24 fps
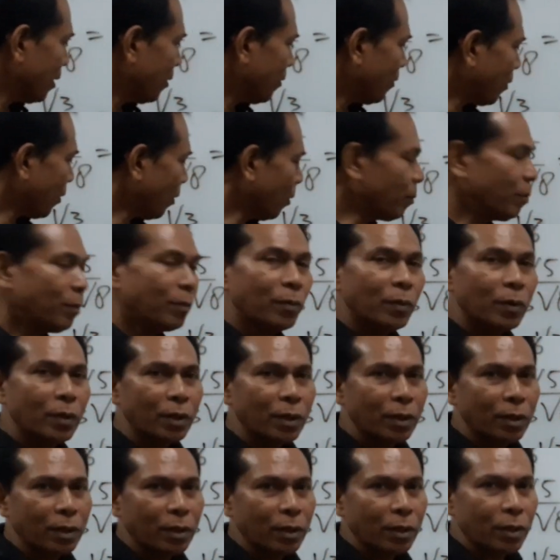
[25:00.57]
from
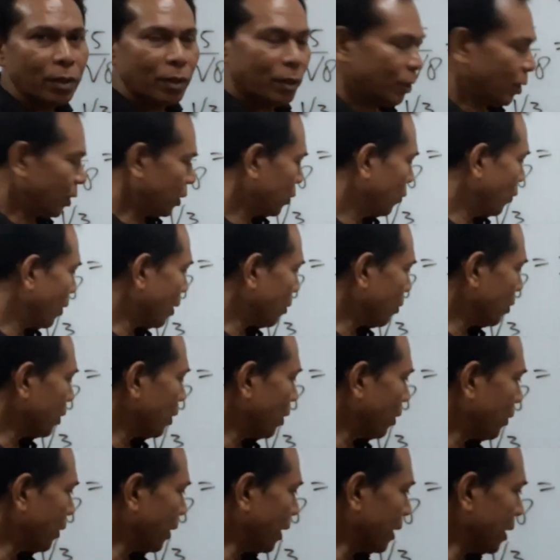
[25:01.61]
square root
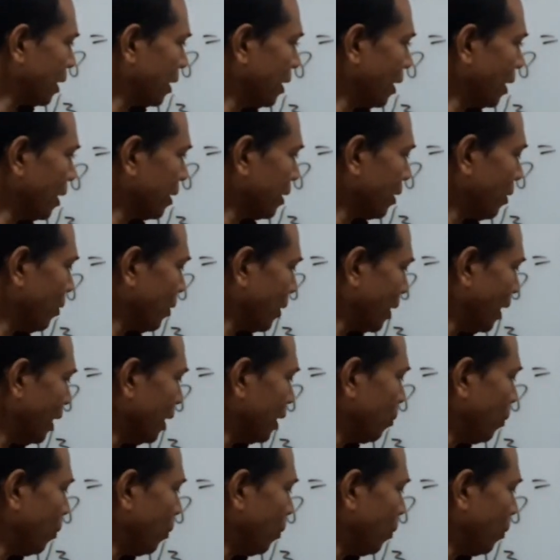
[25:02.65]
36. Okay, it's